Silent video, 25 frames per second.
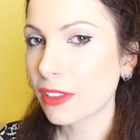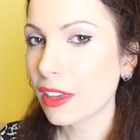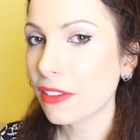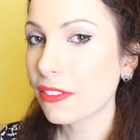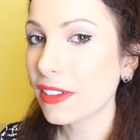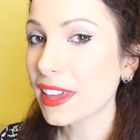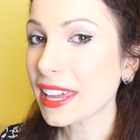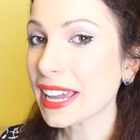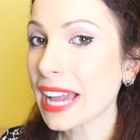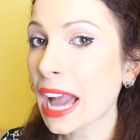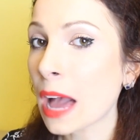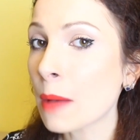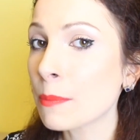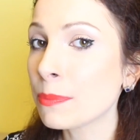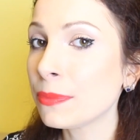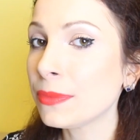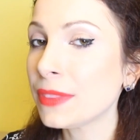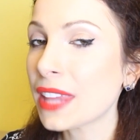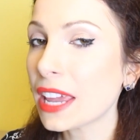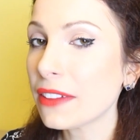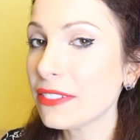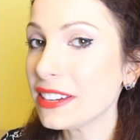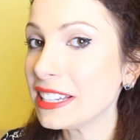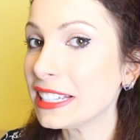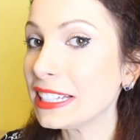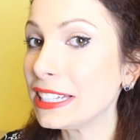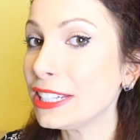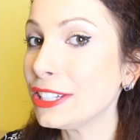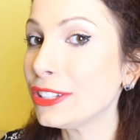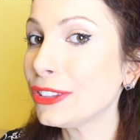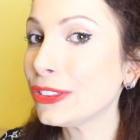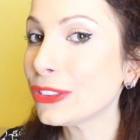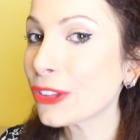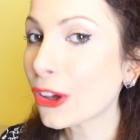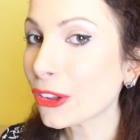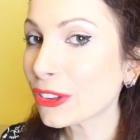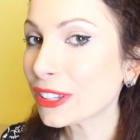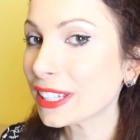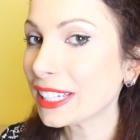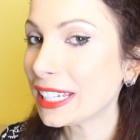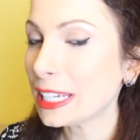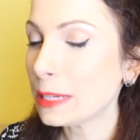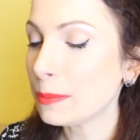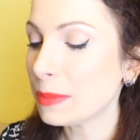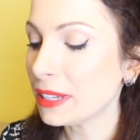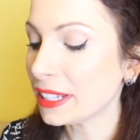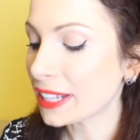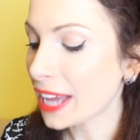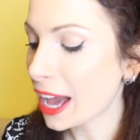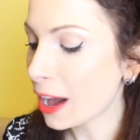The thing I'm definitely not keeping,